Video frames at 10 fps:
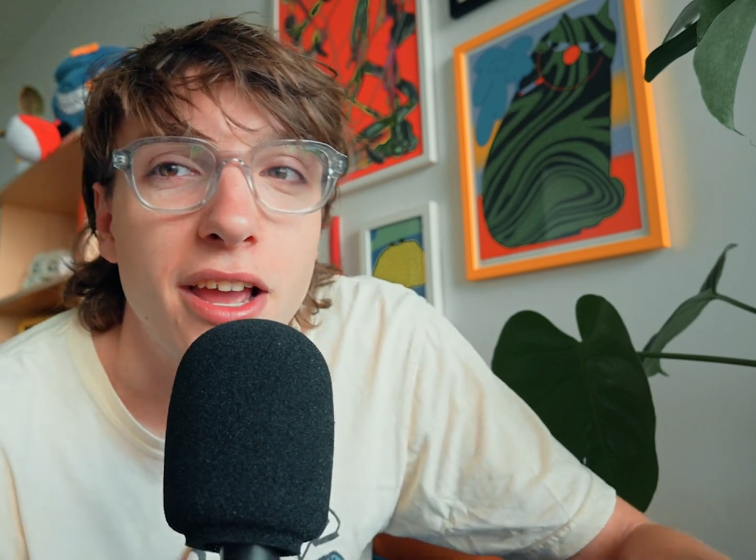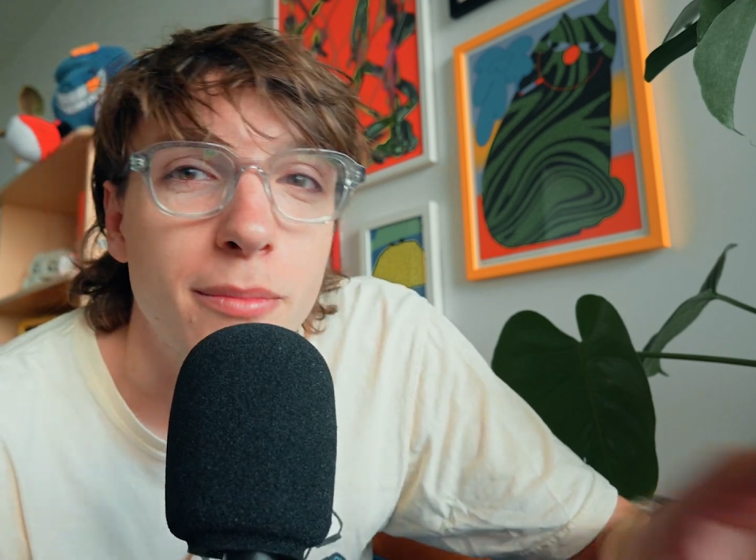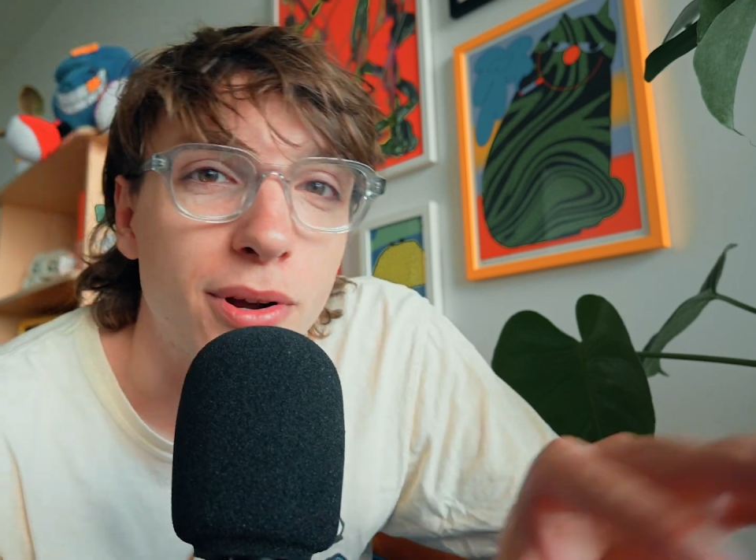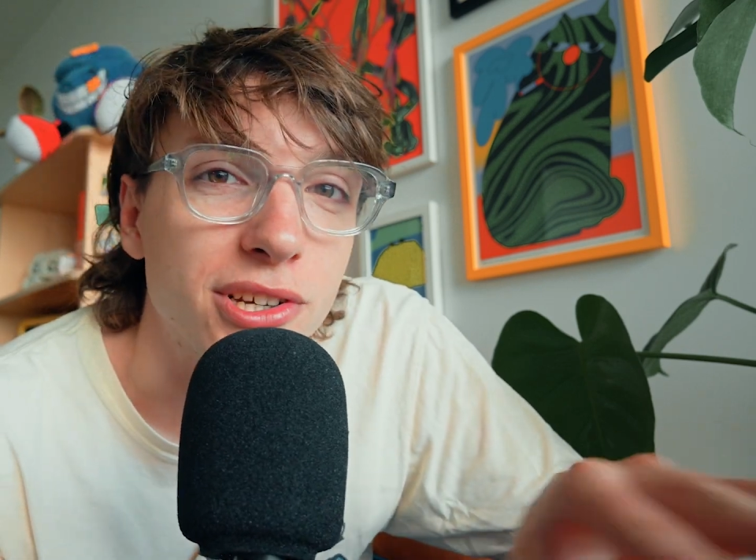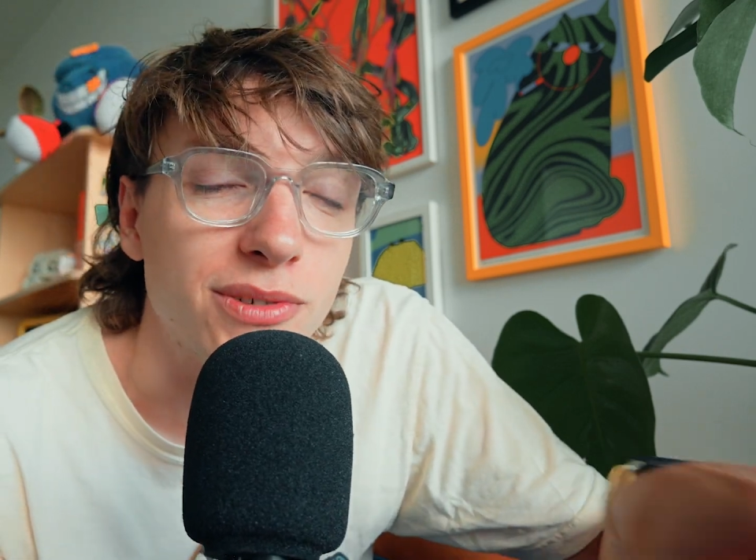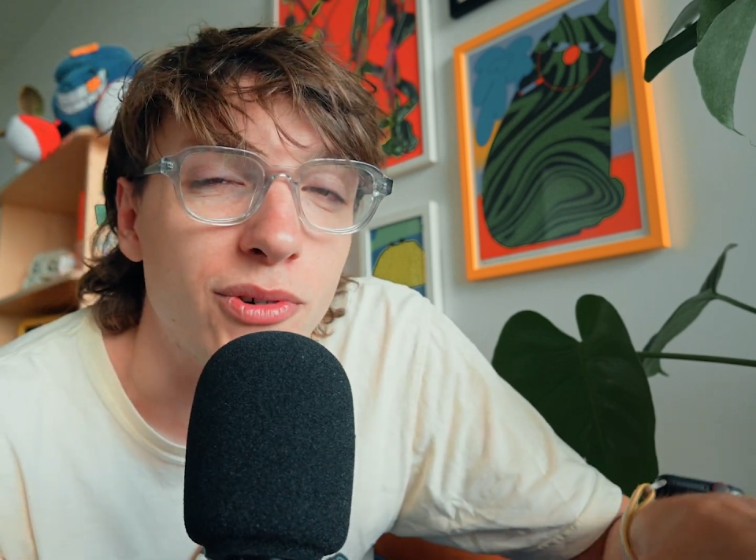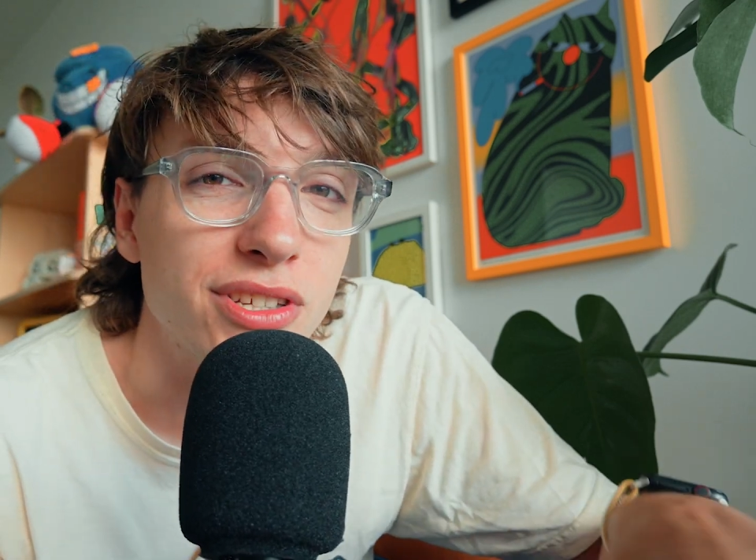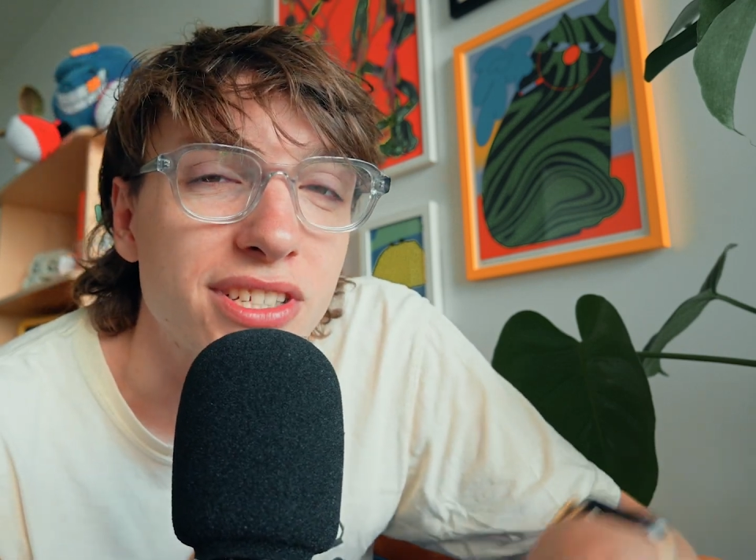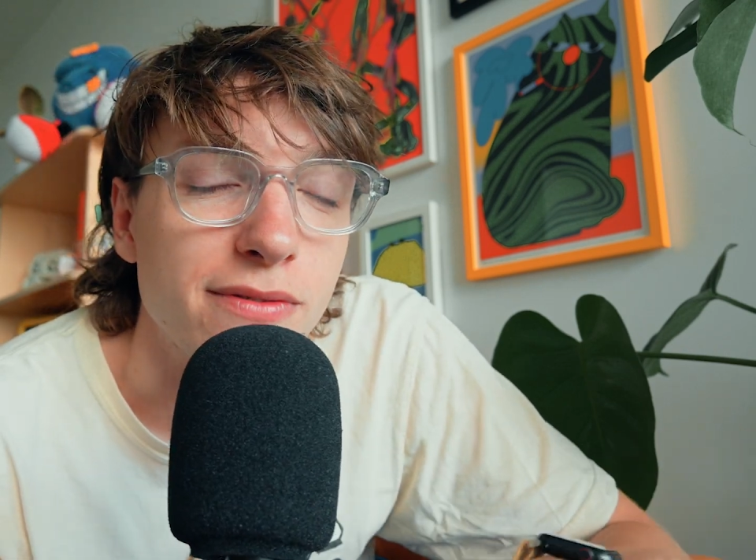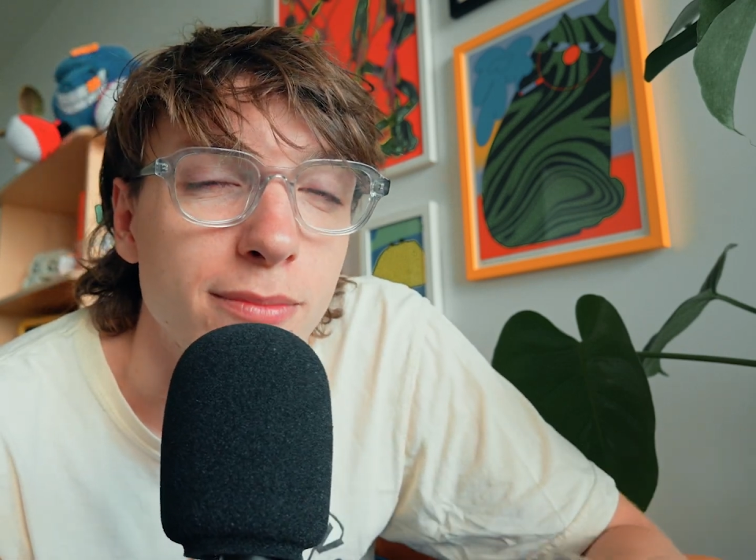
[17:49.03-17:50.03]
because of all the
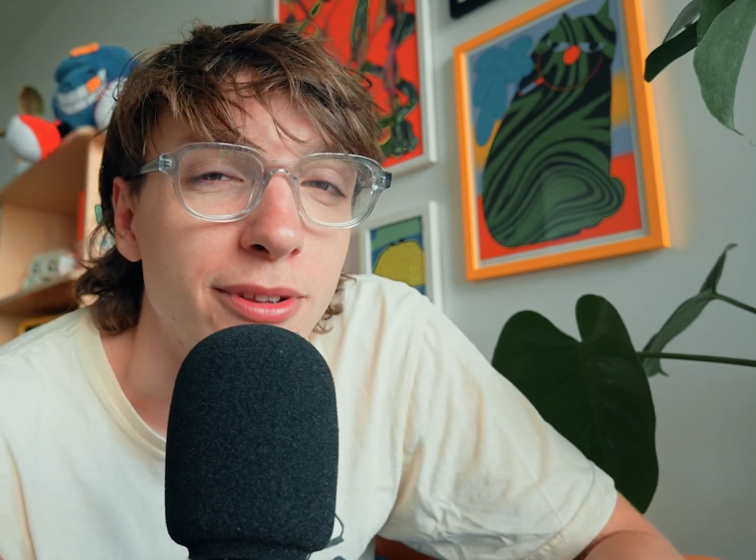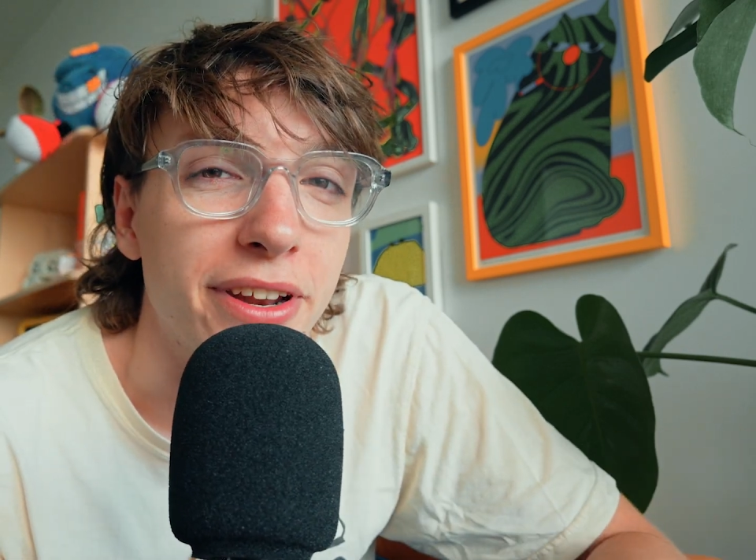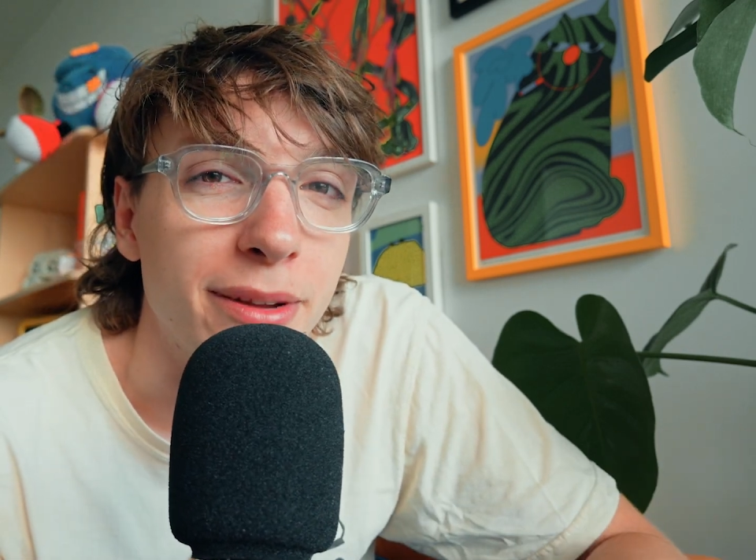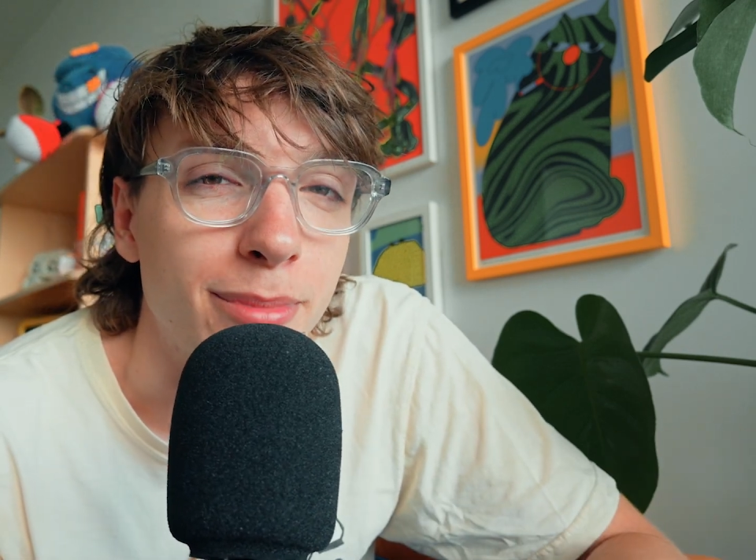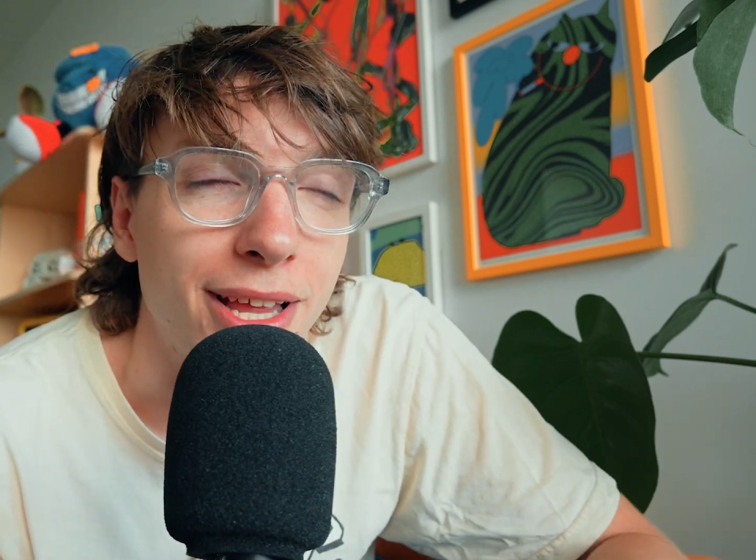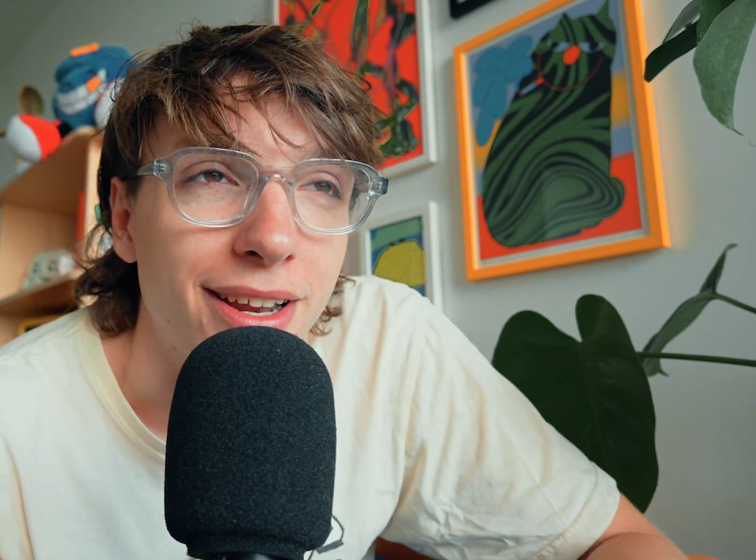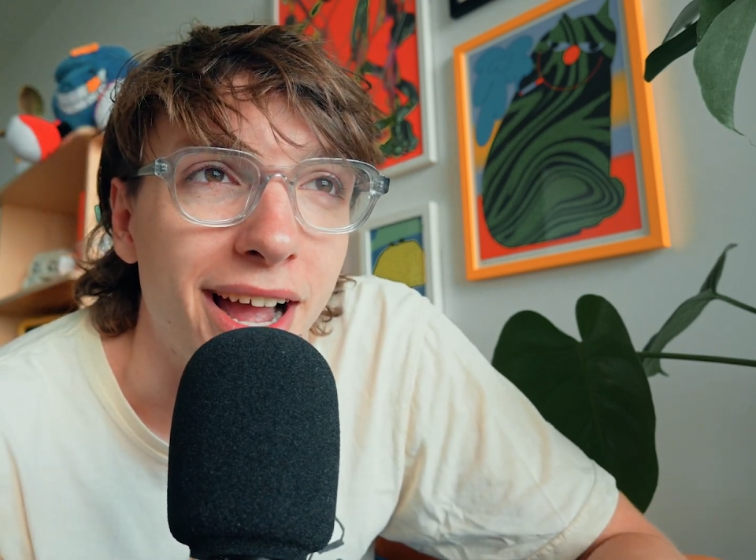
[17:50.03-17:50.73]
stuff I'm learning in Blender.